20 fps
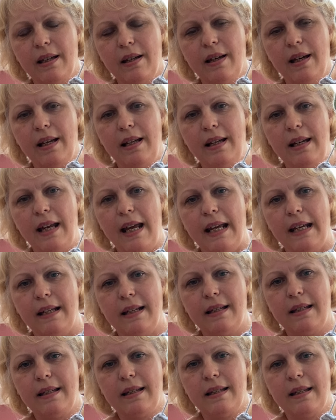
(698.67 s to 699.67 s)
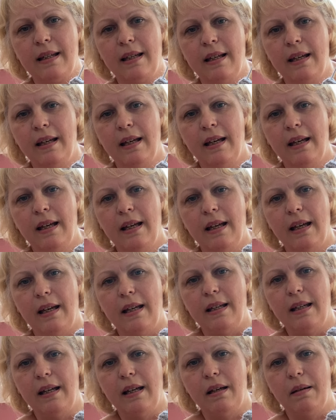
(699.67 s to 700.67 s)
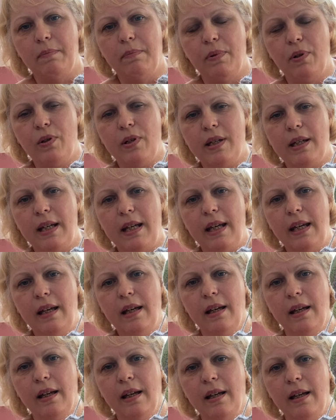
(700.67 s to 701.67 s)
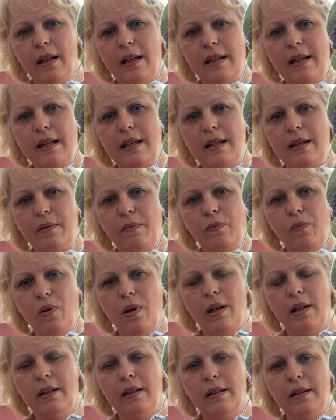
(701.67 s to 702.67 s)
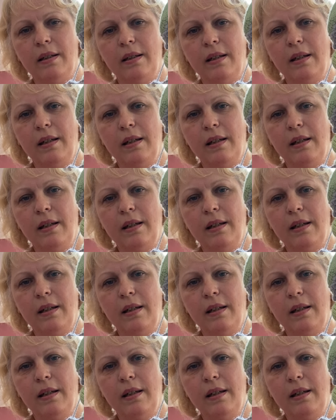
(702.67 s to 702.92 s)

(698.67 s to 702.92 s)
her legs and her body are knit in one.